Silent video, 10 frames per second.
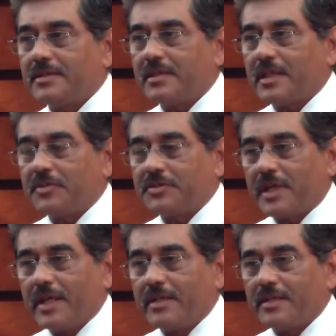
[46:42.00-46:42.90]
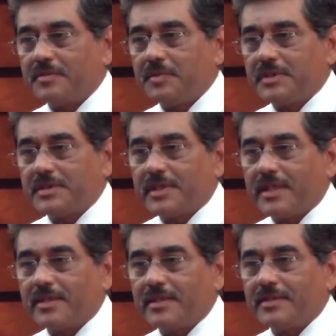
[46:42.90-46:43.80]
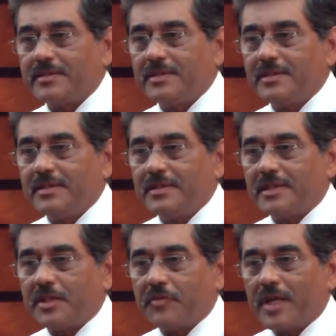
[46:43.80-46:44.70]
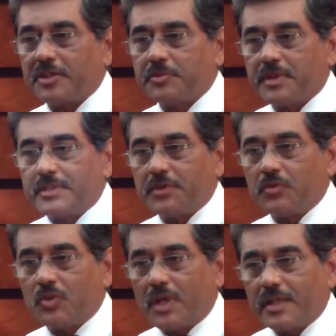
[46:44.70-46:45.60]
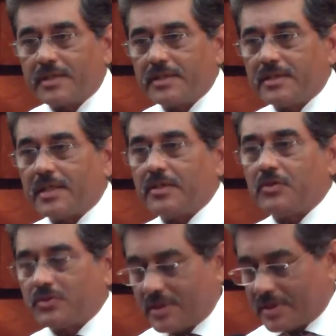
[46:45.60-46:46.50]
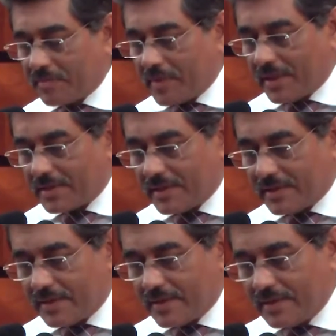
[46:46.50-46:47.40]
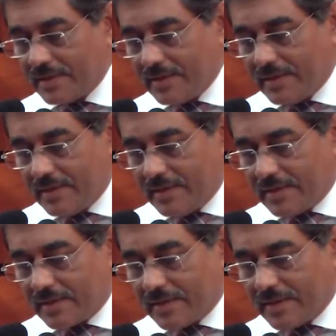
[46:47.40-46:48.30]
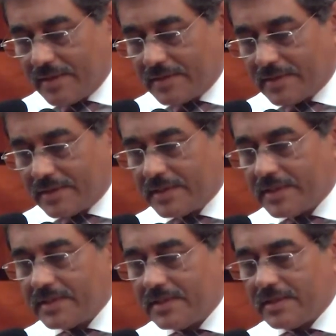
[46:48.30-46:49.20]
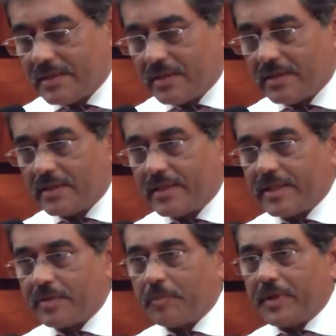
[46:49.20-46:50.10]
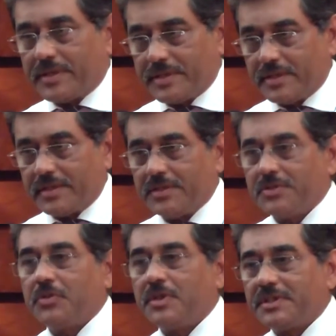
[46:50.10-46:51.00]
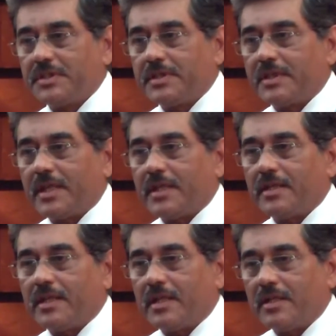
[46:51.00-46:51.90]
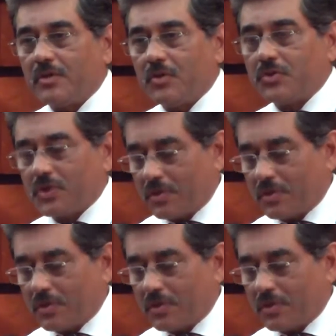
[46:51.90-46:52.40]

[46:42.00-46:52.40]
kind of cycles, business cycles that we experience in two countries and also central banks. I think it's indeed a great pleasure to listen, and also I